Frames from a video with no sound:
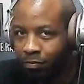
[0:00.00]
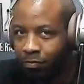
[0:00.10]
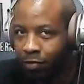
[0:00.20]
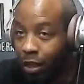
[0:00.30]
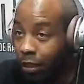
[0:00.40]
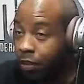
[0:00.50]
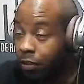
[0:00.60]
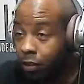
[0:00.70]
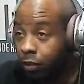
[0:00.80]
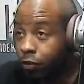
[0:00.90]
No, this is
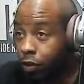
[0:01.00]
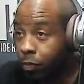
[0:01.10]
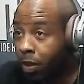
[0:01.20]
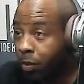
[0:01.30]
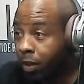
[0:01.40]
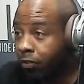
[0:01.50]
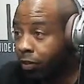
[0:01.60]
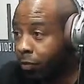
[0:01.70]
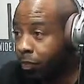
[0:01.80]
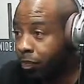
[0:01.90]
just for the public, for
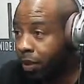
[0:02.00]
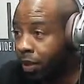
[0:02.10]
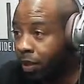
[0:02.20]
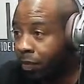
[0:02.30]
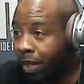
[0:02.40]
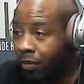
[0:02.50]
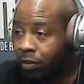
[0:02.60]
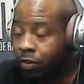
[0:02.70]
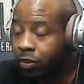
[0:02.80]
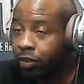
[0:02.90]
the
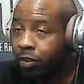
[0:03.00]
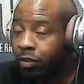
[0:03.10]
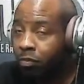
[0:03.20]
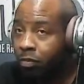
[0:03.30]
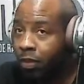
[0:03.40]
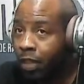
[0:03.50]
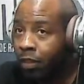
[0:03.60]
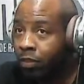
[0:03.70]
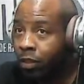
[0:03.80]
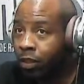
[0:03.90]
passengers. They
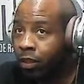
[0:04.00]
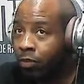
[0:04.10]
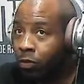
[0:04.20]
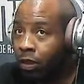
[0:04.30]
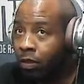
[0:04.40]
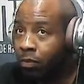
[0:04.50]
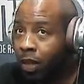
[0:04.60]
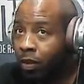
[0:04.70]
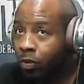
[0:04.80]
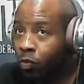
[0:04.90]
started
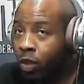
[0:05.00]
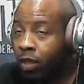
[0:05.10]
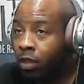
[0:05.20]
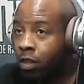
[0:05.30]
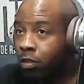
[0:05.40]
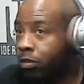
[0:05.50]
about a week ago.